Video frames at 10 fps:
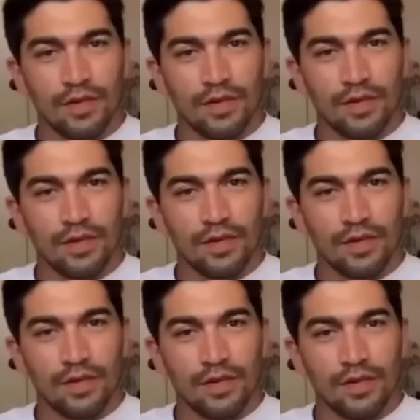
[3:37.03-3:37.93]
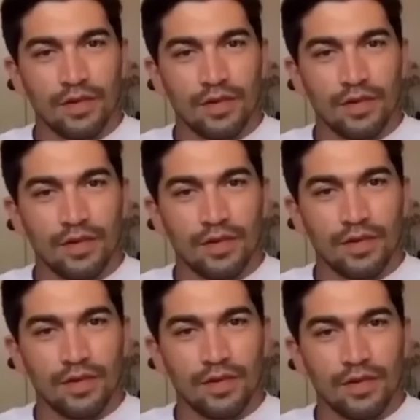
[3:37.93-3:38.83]

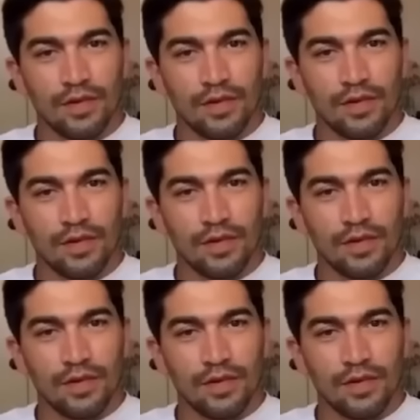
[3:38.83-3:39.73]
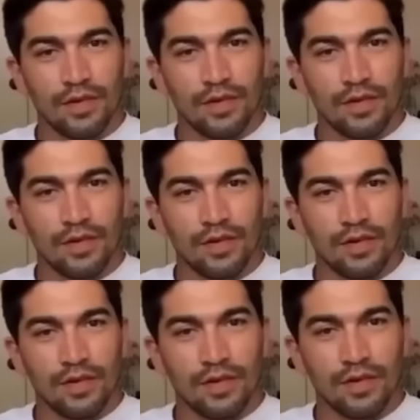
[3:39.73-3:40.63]

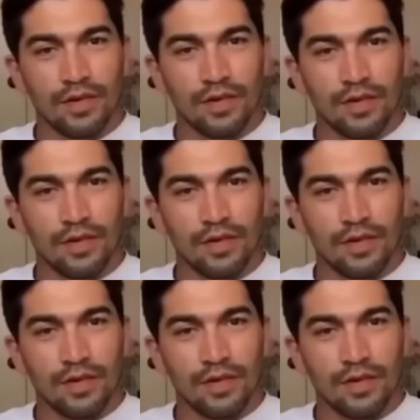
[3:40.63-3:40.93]
No words are spoken by the person on screen.